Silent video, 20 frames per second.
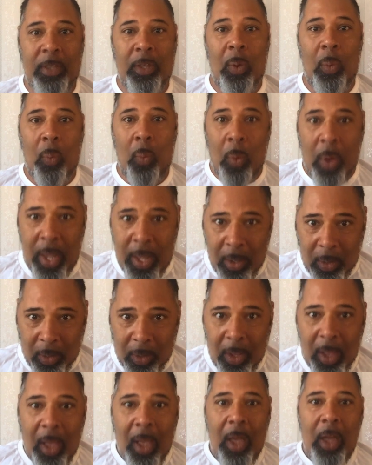that
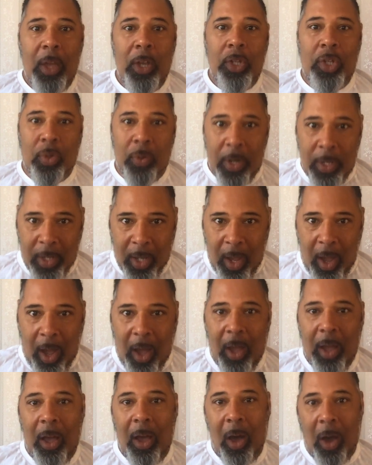will
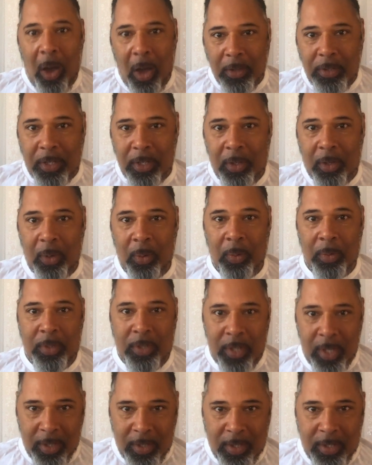trigger Article
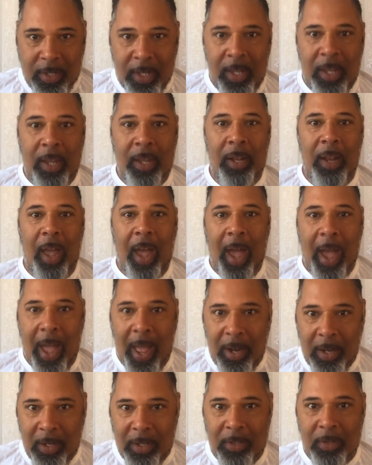16
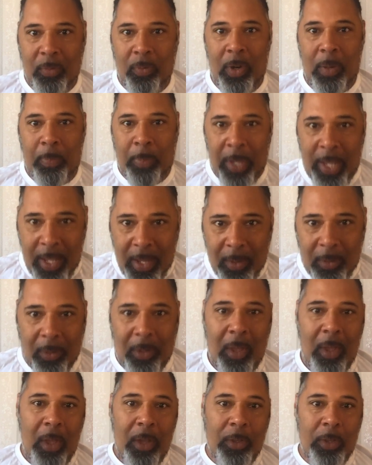and
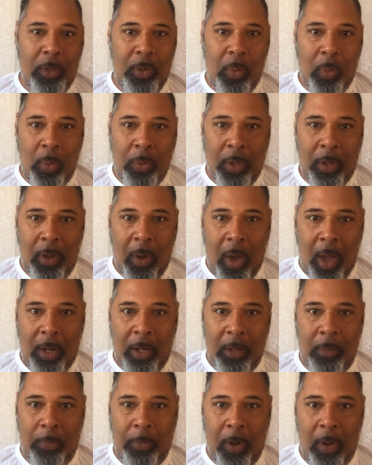repeal the Northern
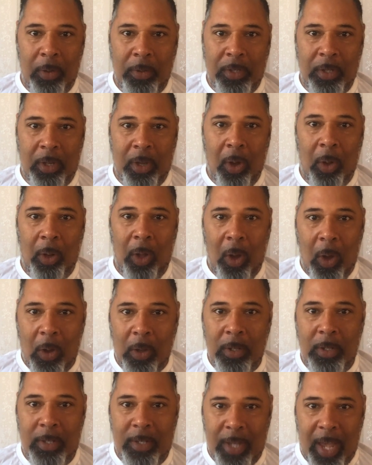Ireland Protocol
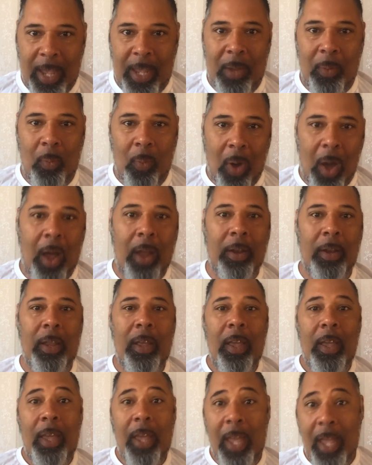on day one
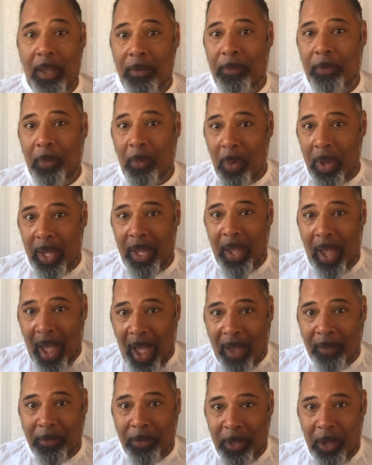if we
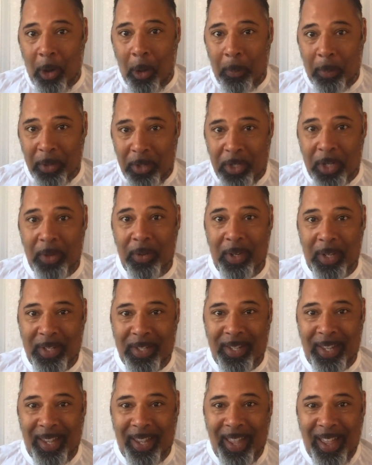have the
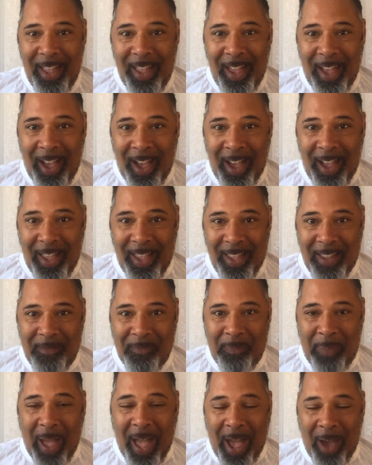opportunity
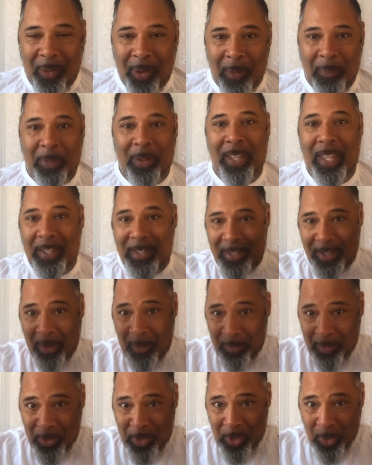in power. Please
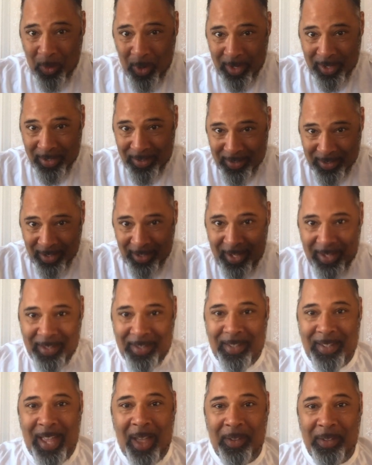come and join us. The
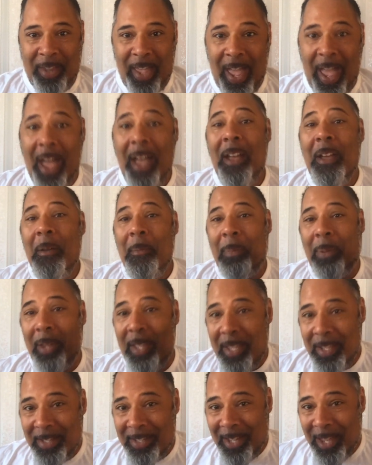link's down there.
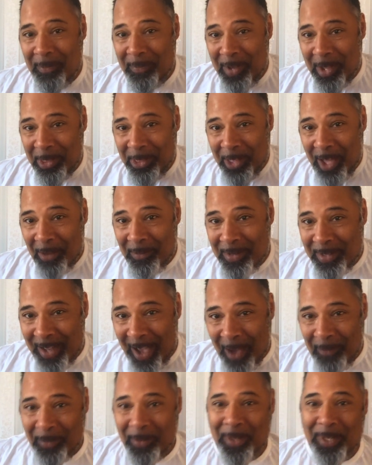Please give me a thumbs
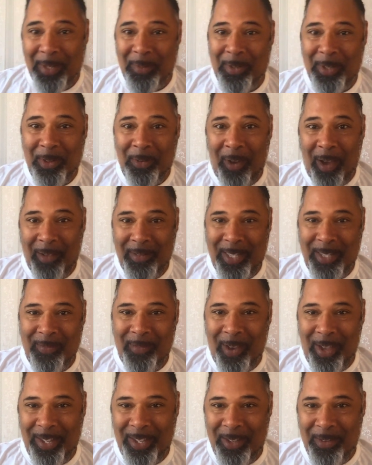up and subscribe to
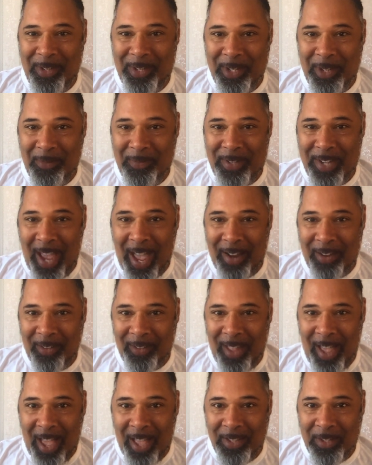my YouTube
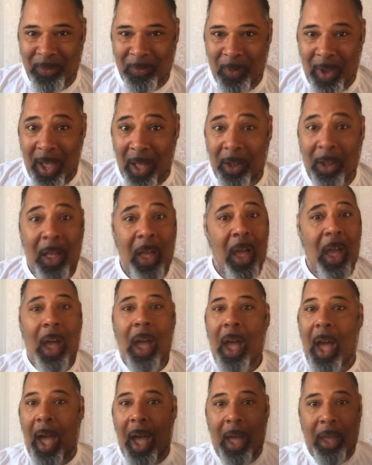channel as well.
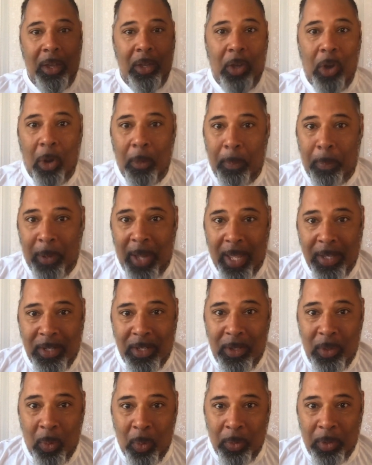God
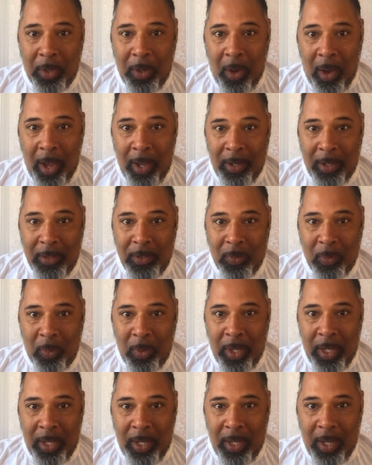bless Northern Ireland.
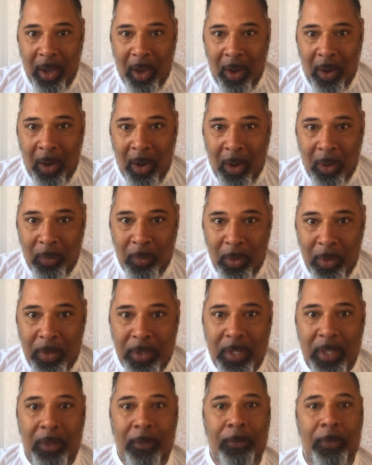We are
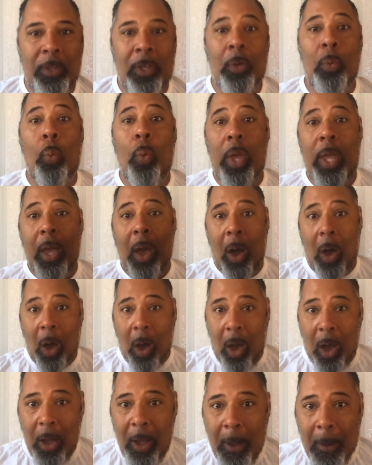rooting for you. We
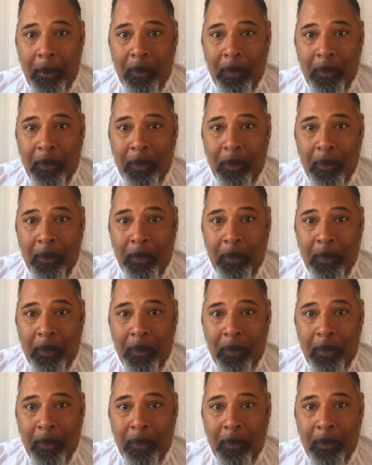are